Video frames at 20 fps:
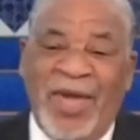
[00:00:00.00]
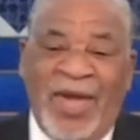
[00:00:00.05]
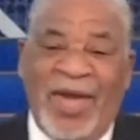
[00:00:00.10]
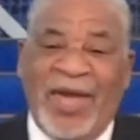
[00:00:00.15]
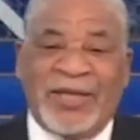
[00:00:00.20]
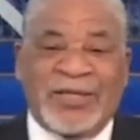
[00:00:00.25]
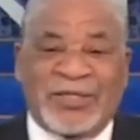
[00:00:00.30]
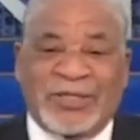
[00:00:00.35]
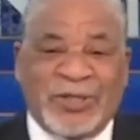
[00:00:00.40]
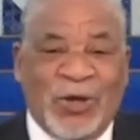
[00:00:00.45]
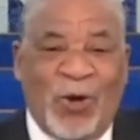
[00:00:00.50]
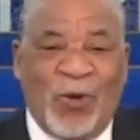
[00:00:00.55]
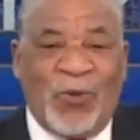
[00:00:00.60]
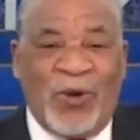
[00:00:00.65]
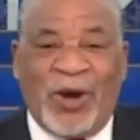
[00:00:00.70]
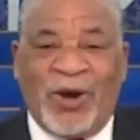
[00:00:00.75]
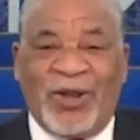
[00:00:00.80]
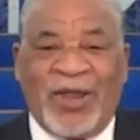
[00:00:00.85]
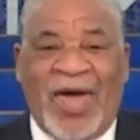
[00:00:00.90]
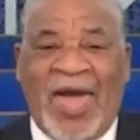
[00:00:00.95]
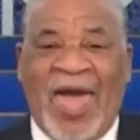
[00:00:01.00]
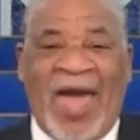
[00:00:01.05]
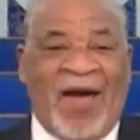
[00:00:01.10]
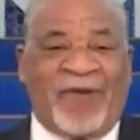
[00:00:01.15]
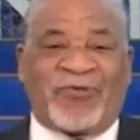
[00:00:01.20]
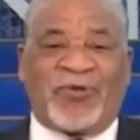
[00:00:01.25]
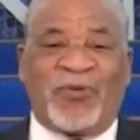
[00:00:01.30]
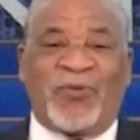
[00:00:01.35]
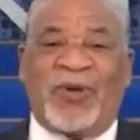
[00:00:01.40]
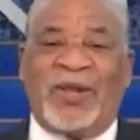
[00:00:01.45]
and so we're going to
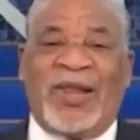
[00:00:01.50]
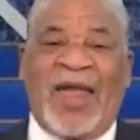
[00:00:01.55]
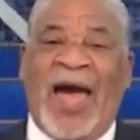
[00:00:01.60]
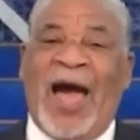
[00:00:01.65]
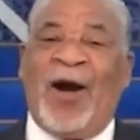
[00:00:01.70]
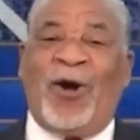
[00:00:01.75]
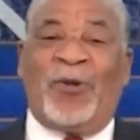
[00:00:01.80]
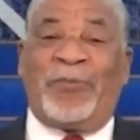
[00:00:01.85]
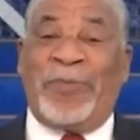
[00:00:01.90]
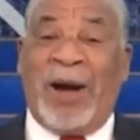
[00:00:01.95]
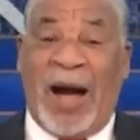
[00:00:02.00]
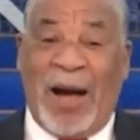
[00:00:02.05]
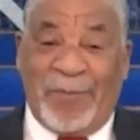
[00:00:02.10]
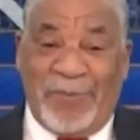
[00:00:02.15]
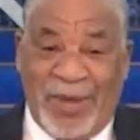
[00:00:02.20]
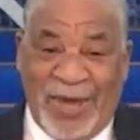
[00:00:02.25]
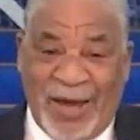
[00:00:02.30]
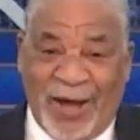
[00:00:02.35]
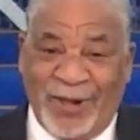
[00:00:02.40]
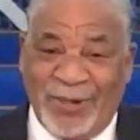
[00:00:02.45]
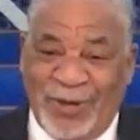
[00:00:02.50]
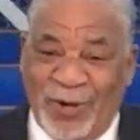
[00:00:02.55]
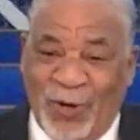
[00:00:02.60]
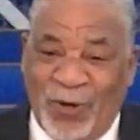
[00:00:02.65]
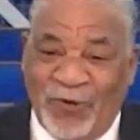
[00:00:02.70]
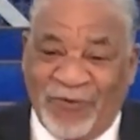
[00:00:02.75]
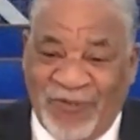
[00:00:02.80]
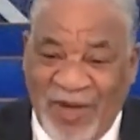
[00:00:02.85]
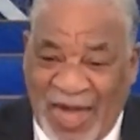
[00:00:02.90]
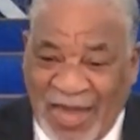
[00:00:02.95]
have to rely on Ma Bell the
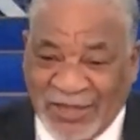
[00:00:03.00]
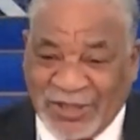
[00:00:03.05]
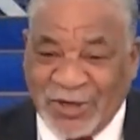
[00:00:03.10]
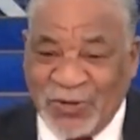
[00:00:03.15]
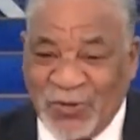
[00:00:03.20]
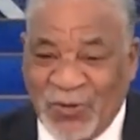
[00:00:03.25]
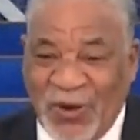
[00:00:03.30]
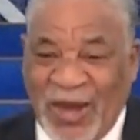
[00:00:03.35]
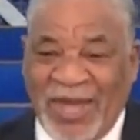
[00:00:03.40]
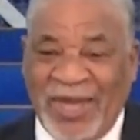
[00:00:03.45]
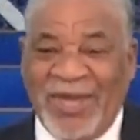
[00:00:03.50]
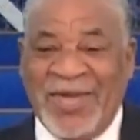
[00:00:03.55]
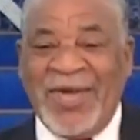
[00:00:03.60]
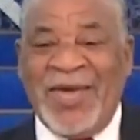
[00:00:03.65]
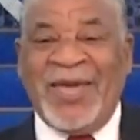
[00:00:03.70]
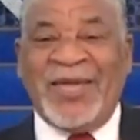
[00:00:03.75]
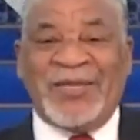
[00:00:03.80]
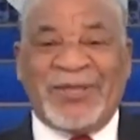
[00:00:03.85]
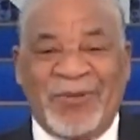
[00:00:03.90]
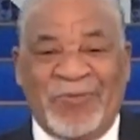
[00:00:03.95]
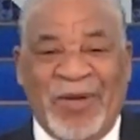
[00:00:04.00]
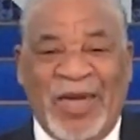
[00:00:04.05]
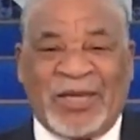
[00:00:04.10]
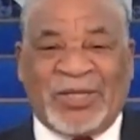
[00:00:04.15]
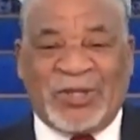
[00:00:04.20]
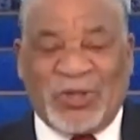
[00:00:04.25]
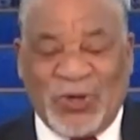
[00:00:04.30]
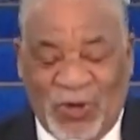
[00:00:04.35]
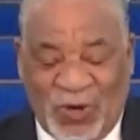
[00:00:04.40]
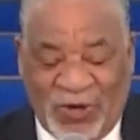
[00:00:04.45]
old-fashioned way to make
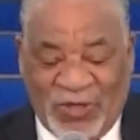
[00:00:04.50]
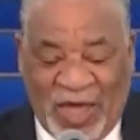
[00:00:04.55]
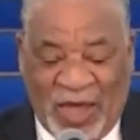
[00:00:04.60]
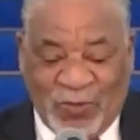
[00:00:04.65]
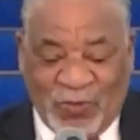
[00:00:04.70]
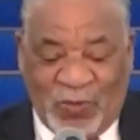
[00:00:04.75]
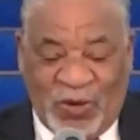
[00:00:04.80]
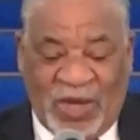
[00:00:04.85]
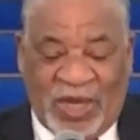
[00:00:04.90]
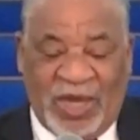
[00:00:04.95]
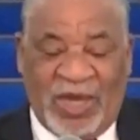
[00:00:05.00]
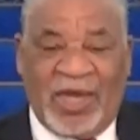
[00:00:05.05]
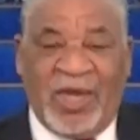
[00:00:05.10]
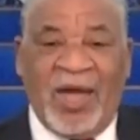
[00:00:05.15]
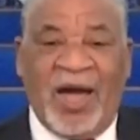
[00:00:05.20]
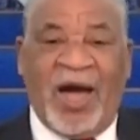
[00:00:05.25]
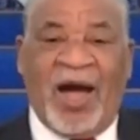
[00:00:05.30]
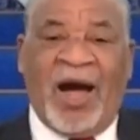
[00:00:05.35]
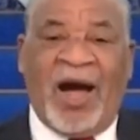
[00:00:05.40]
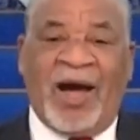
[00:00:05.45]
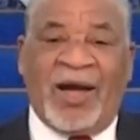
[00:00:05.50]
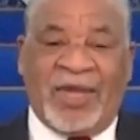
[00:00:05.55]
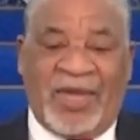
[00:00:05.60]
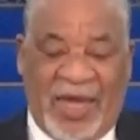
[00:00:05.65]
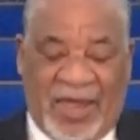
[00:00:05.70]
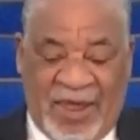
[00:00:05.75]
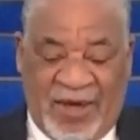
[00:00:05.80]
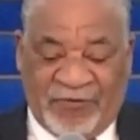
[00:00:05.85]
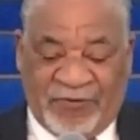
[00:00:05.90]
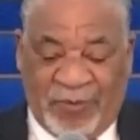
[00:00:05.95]
sure that we
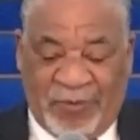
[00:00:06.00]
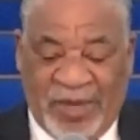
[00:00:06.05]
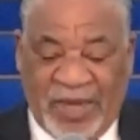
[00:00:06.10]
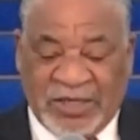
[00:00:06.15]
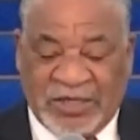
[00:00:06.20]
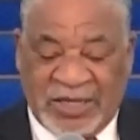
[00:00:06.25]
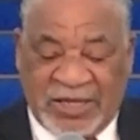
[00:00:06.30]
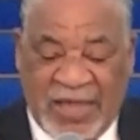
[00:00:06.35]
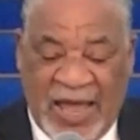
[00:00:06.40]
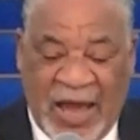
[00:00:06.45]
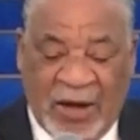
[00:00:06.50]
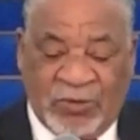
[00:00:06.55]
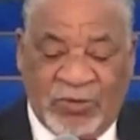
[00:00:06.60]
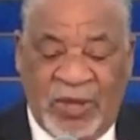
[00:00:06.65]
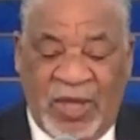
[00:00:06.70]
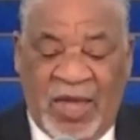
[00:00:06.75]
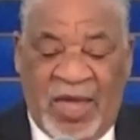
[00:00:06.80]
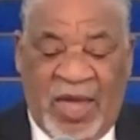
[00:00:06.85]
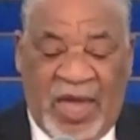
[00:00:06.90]
get information out.